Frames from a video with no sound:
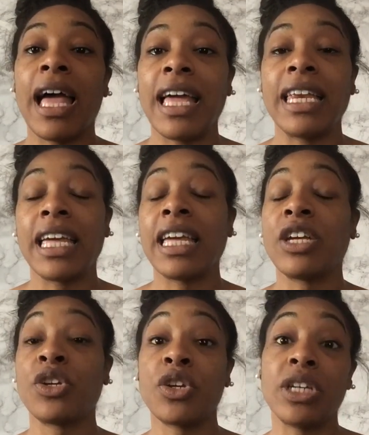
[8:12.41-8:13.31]

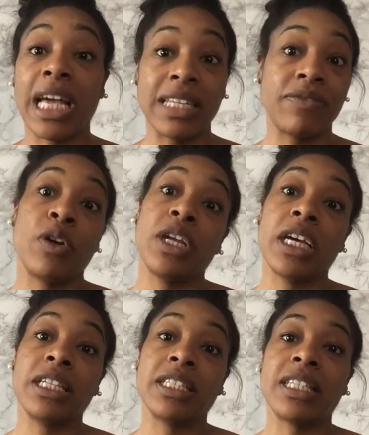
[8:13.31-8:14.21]
any good
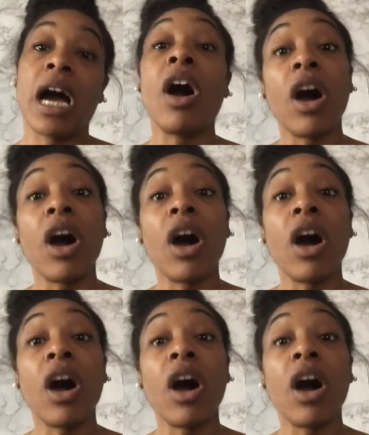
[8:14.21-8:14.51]
exfoliants that